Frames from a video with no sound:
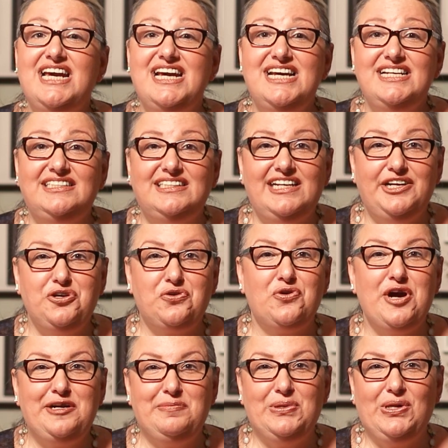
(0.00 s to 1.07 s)
It's an
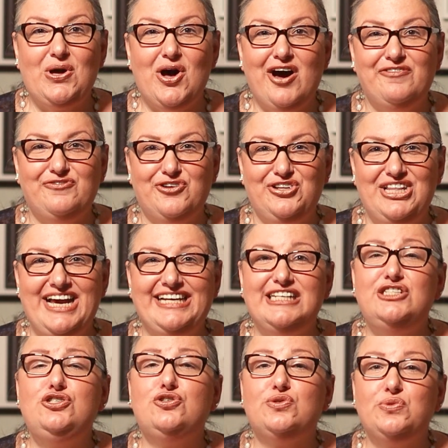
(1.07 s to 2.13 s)
incredible offer that
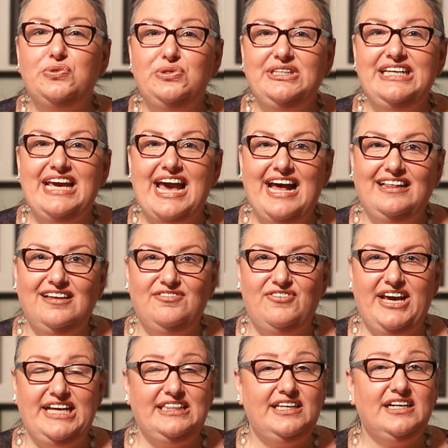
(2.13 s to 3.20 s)
can truly
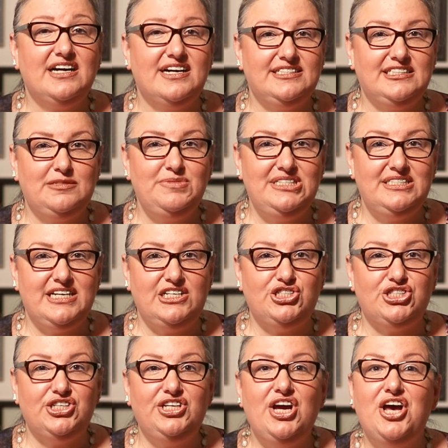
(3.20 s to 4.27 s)
elevate the
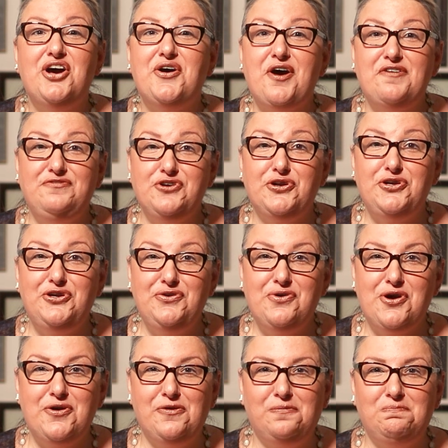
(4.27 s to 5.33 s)
customization of your new
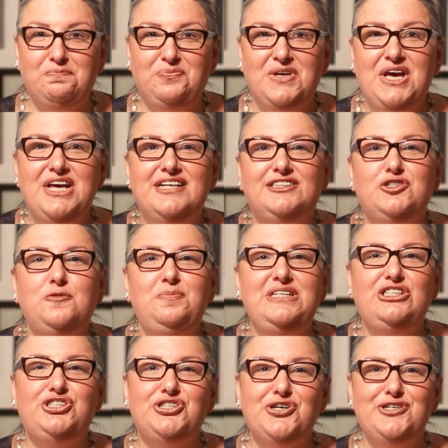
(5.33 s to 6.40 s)
home, so be
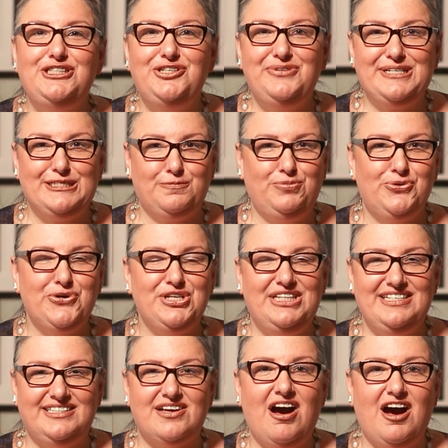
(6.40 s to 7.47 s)
sure to explore
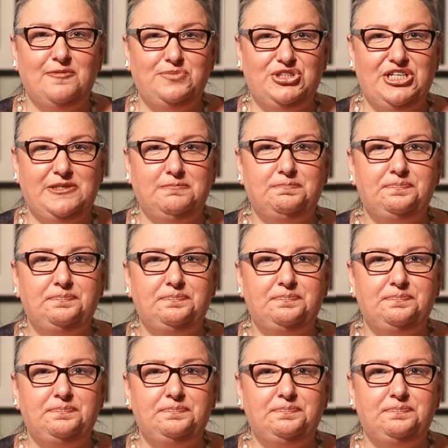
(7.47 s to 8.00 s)
this option.